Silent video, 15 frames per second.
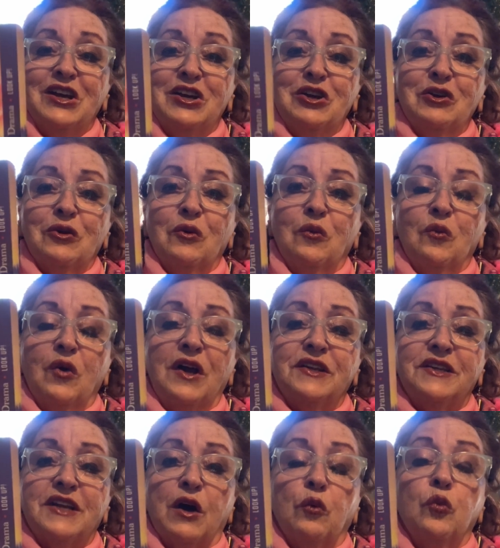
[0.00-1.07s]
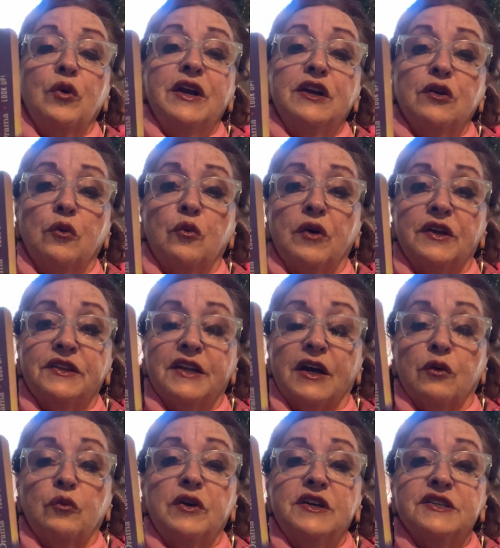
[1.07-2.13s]
You don't want that. We don't want that.
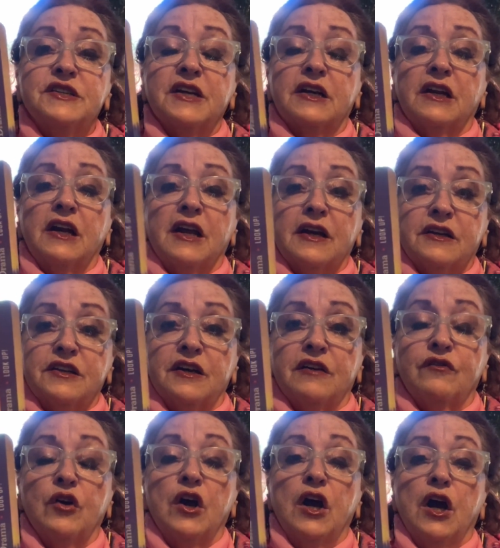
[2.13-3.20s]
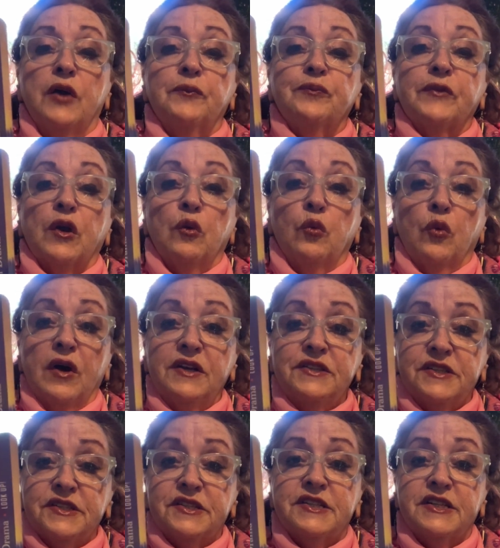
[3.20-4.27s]
We as a collective want to
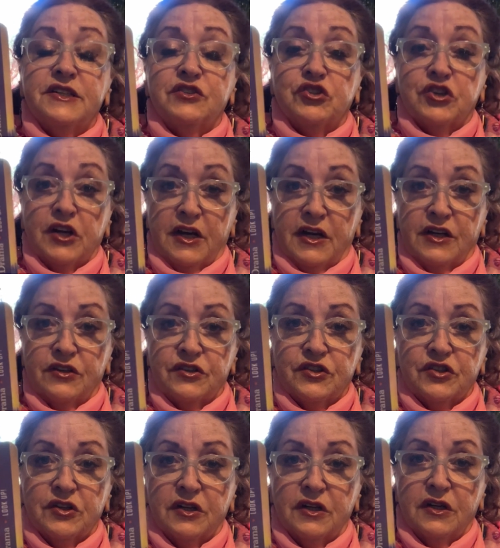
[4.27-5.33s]
see change,